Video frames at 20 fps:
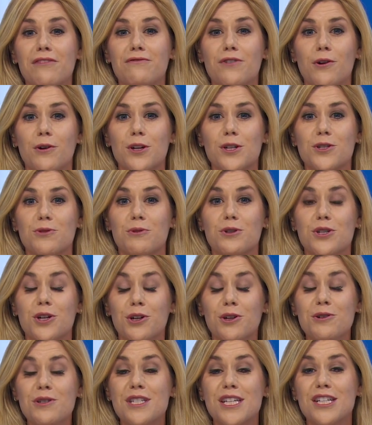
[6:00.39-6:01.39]
Focus
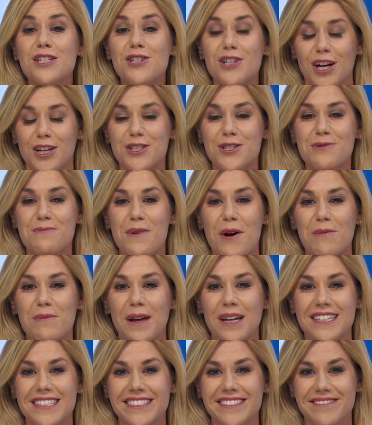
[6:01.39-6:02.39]
returns in just a
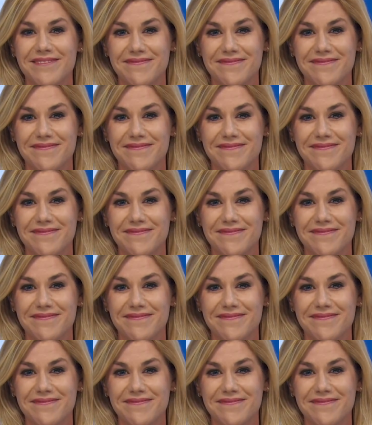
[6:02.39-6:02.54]
moment.